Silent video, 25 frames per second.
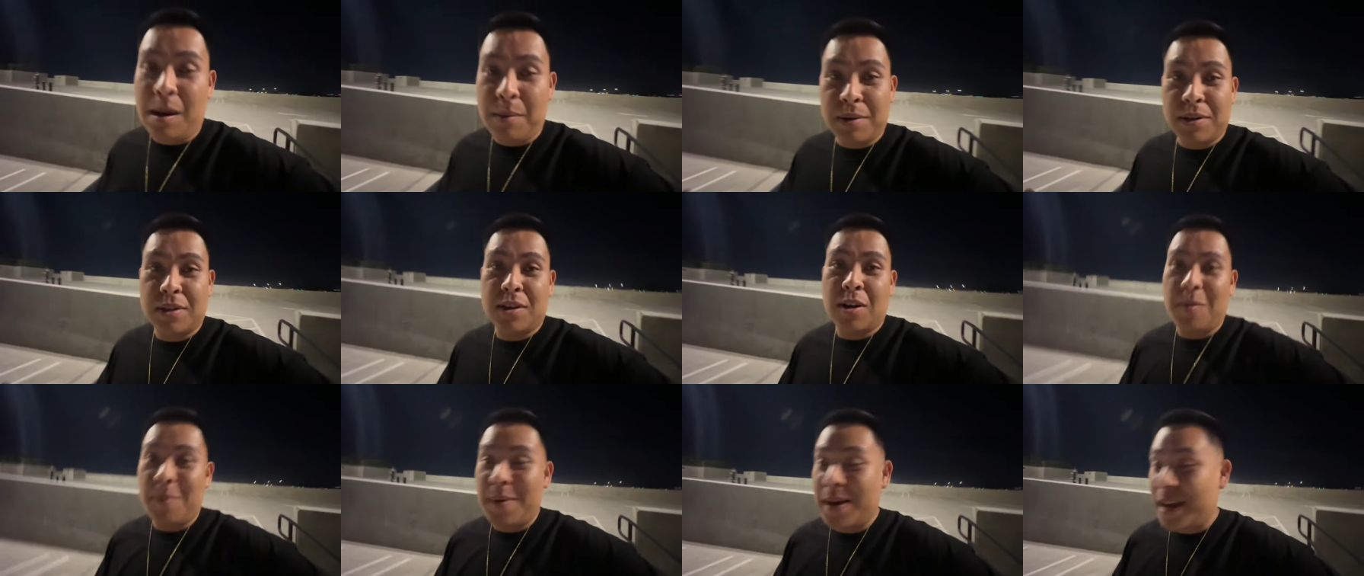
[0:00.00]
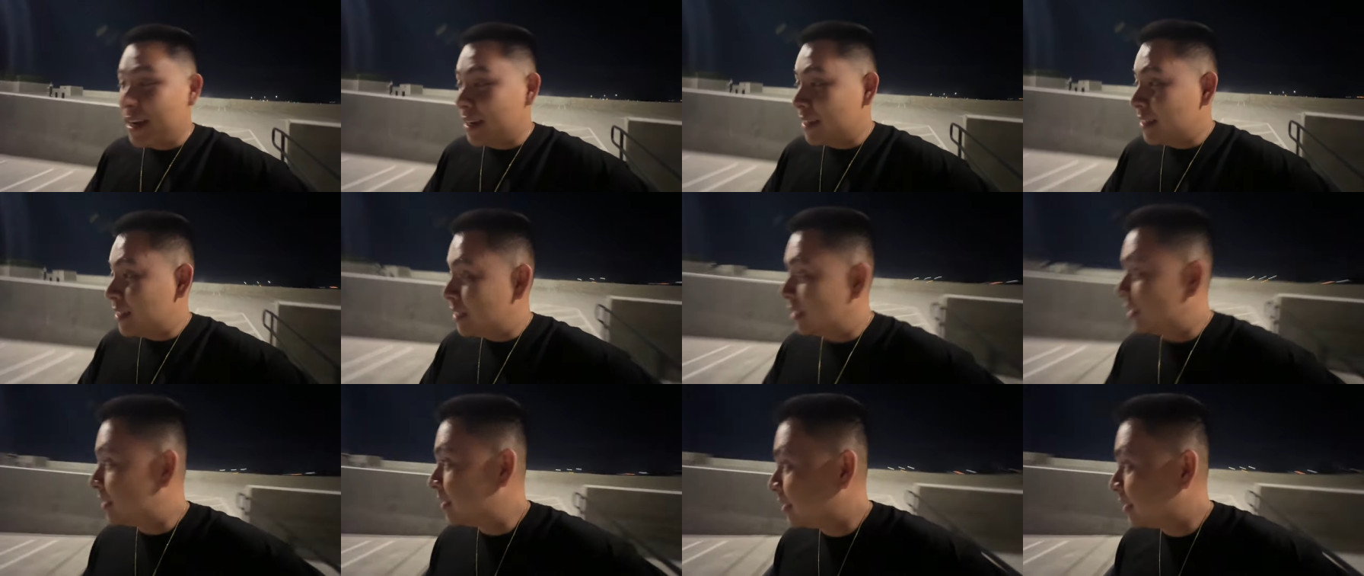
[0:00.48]
gonna go back.
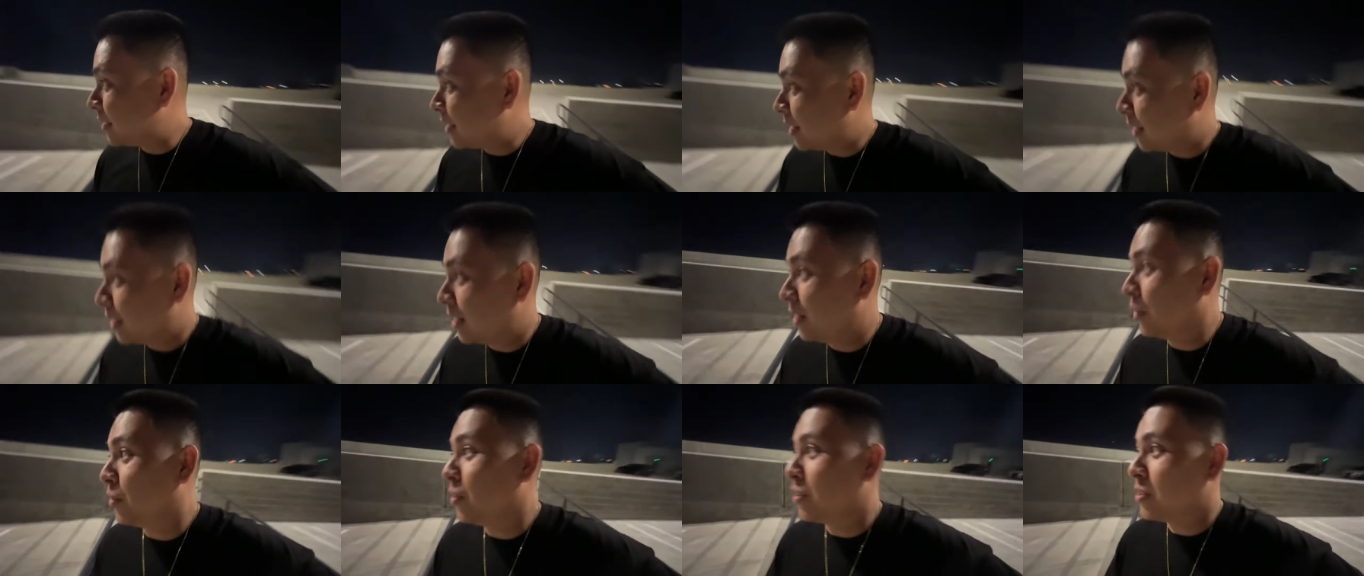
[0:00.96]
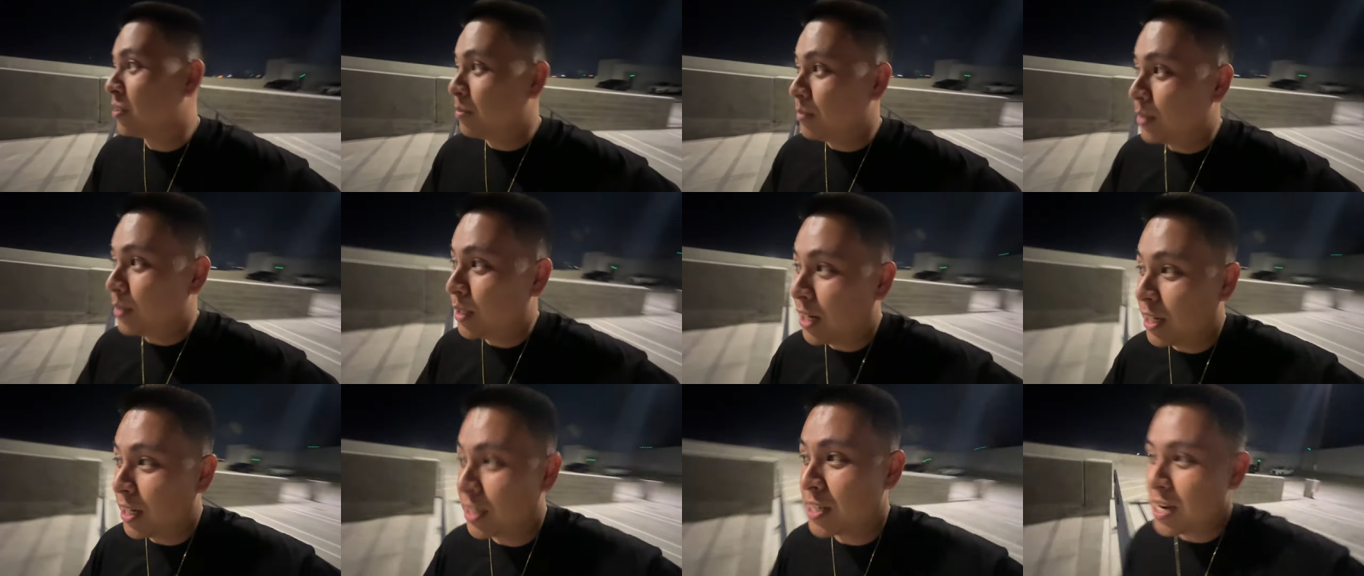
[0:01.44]
I gotta throw
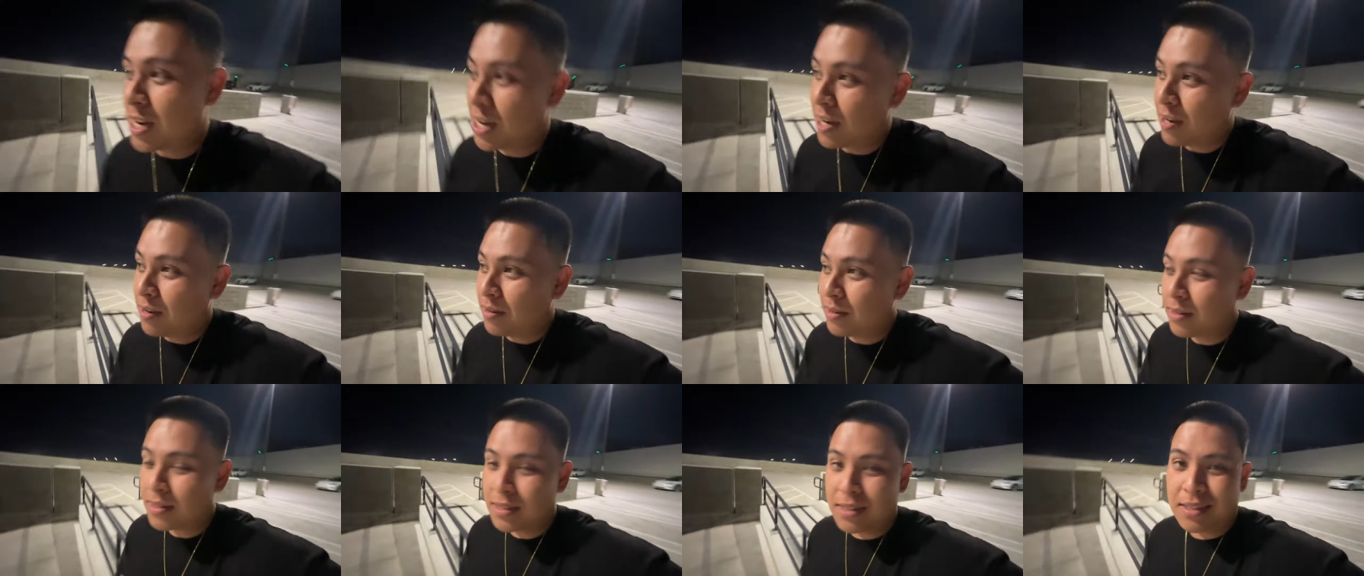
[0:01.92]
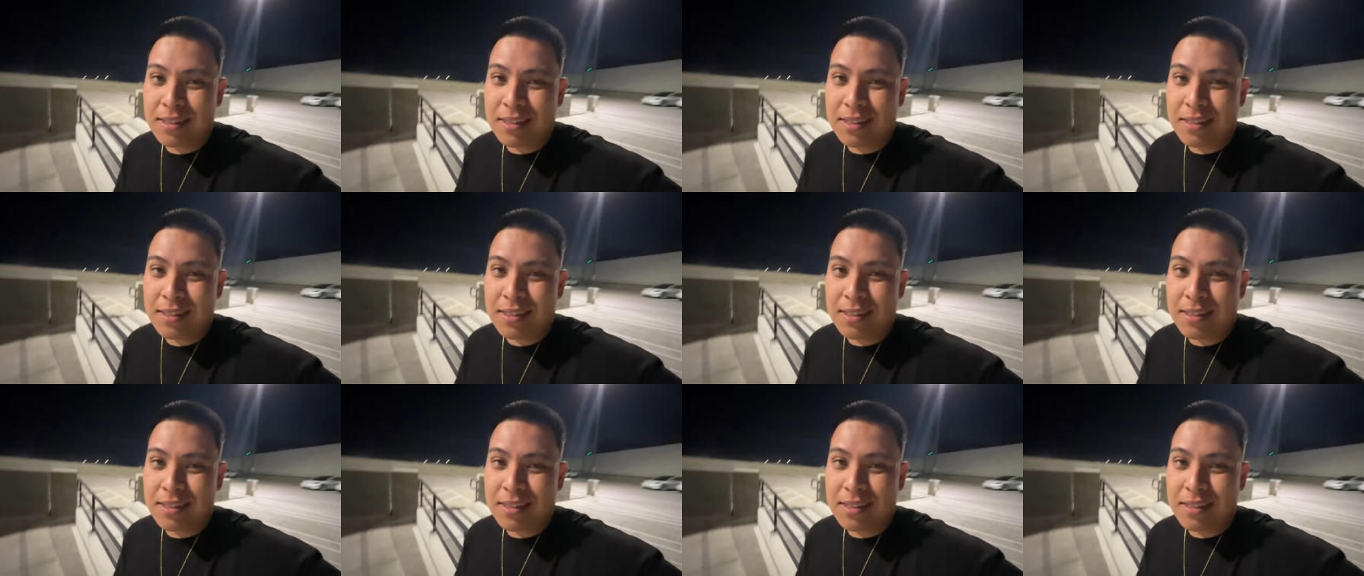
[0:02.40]
some trash out,